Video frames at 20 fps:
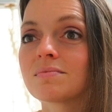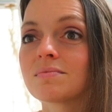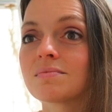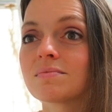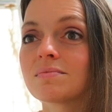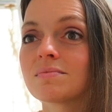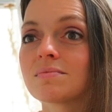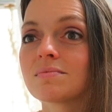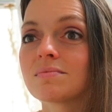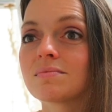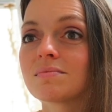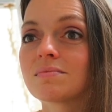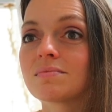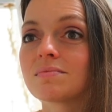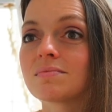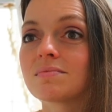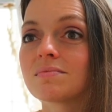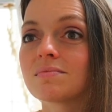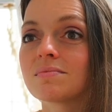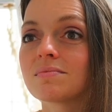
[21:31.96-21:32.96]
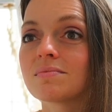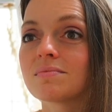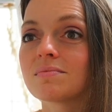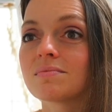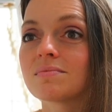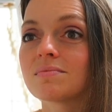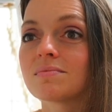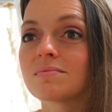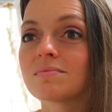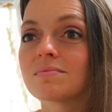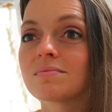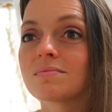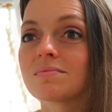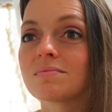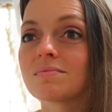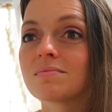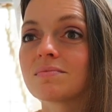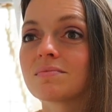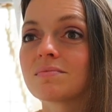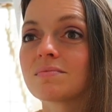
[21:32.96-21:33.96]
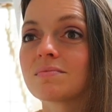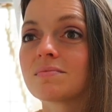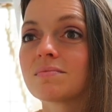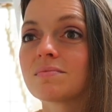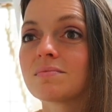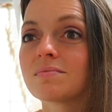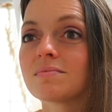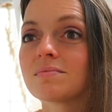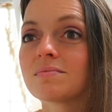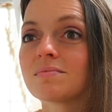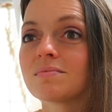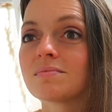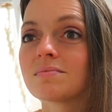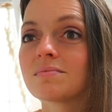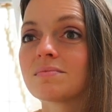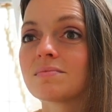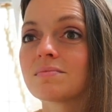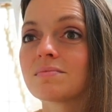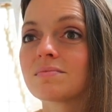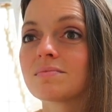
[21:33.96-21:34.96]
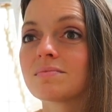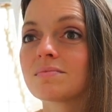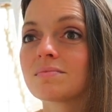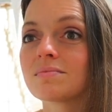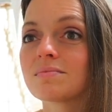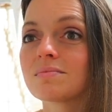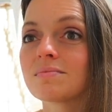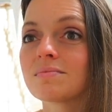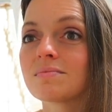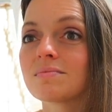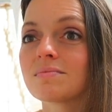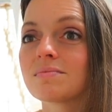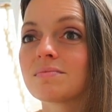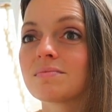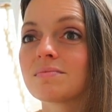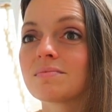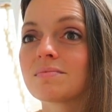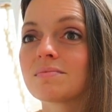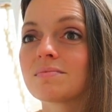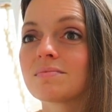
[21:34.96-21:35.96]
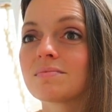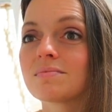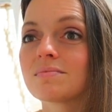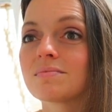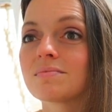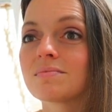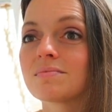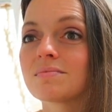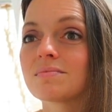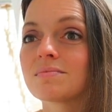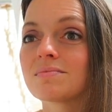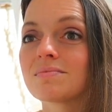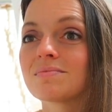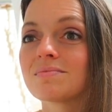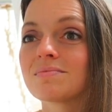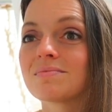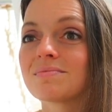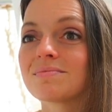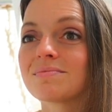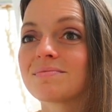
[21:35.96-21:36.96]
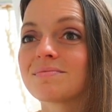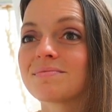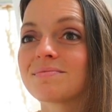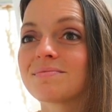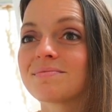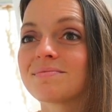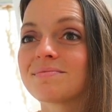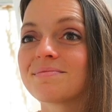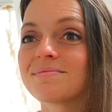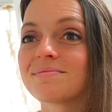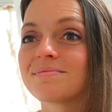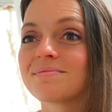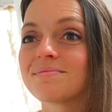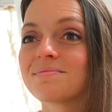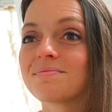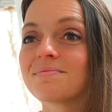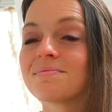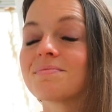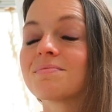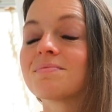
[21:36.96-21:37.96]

No words are spoken by the person on screen.